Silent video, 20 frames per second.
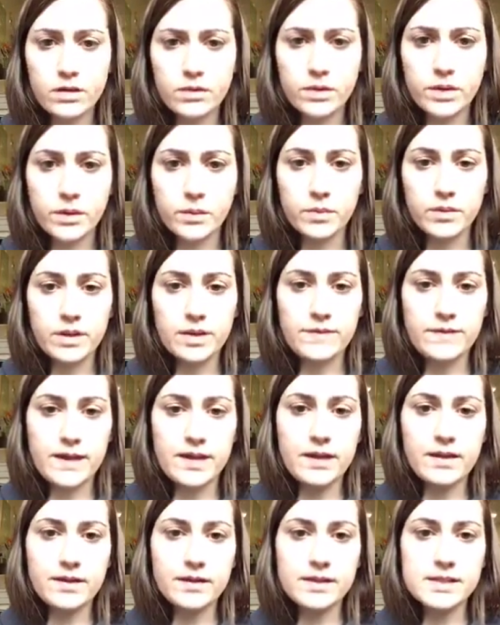don't know.
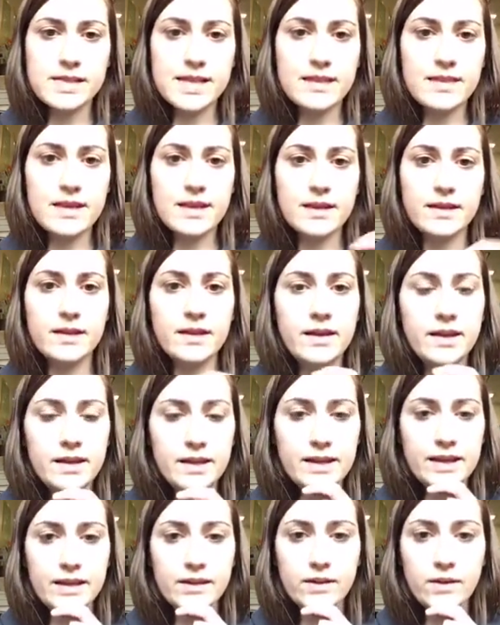Because I think
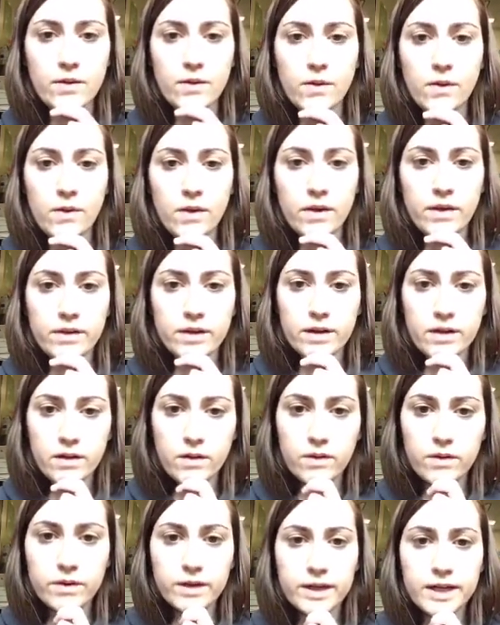like Nicole or
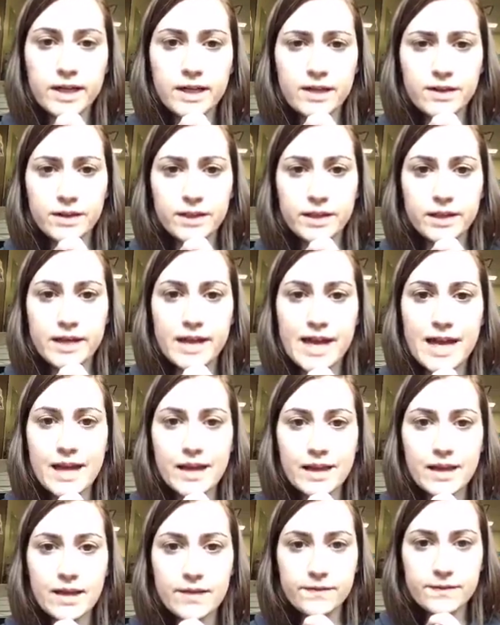Lauren or
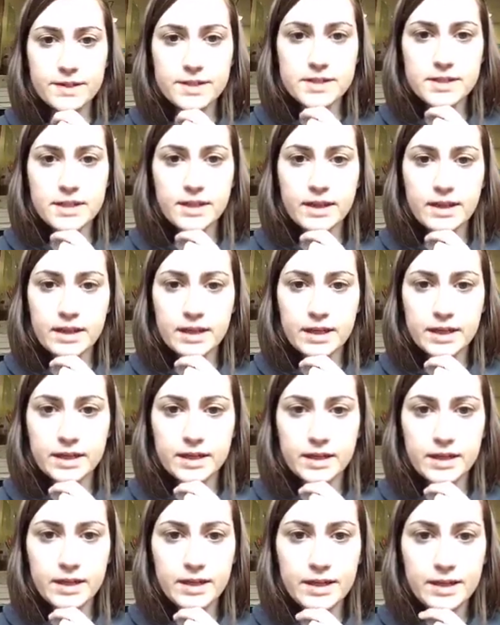Hallie, if you're still in
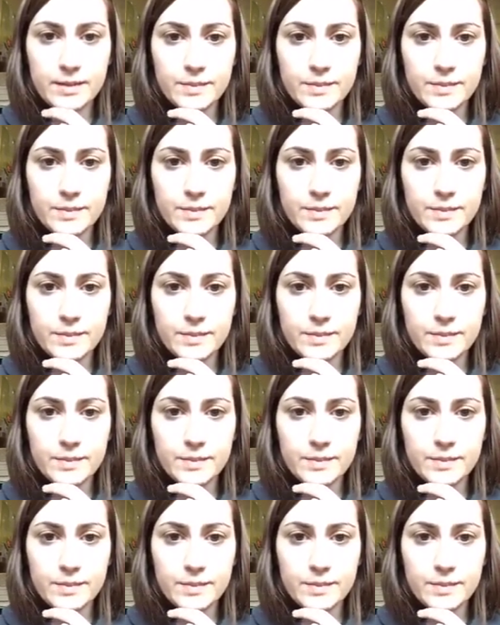here,